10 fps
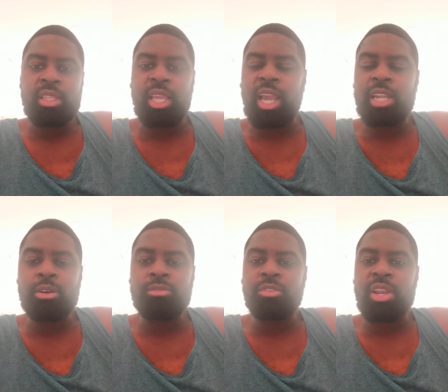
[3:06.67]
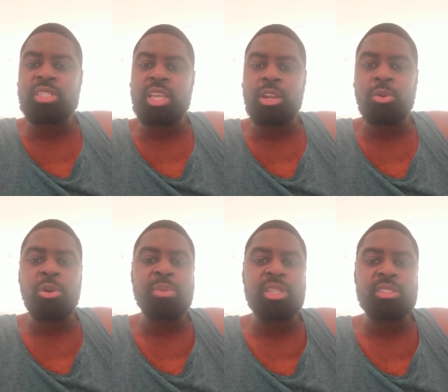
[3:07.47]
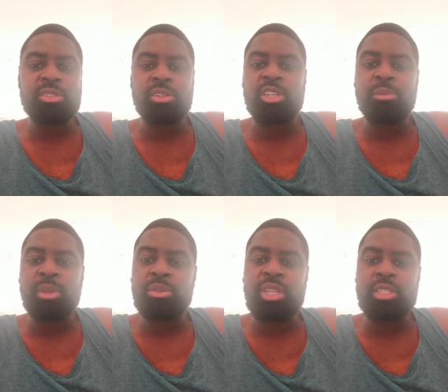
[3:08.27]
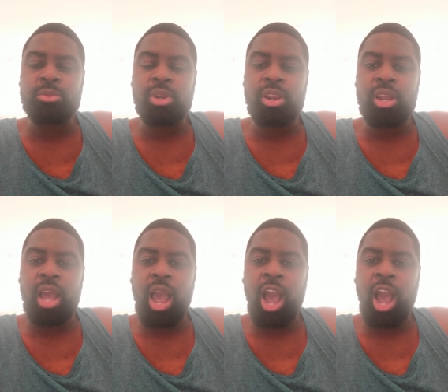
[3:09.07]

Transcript: Like I know friends that grew up in certain communities where